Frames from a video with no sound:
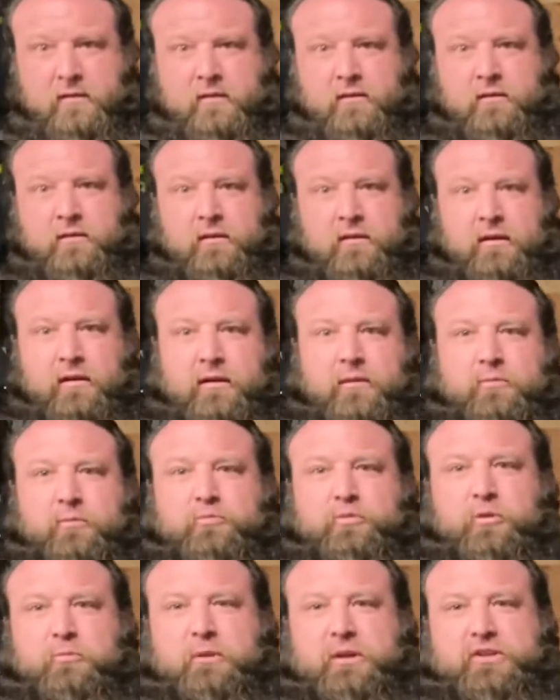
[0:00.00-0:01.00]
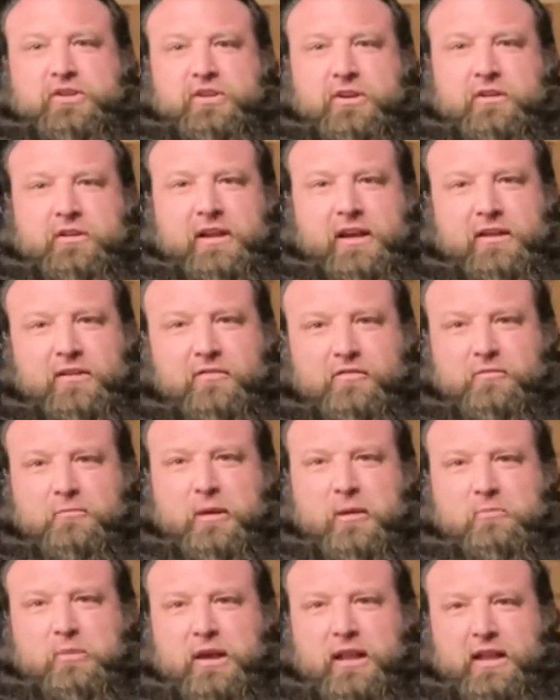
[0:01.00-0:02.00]
going to pull my shirt down over my
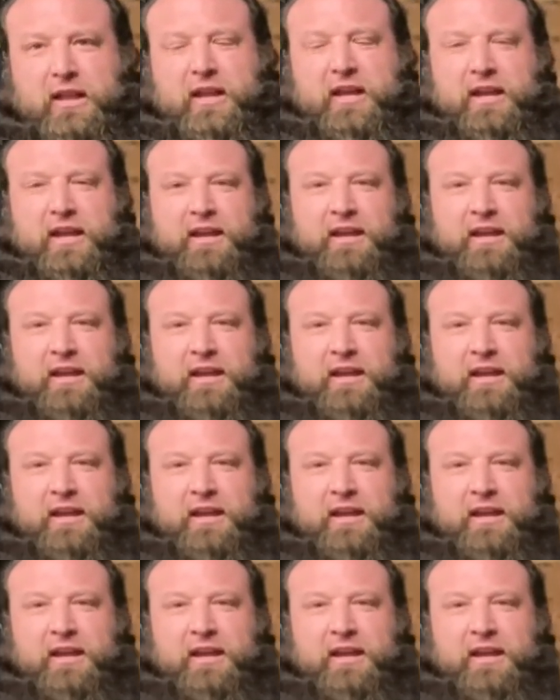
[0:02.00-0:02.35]
belly.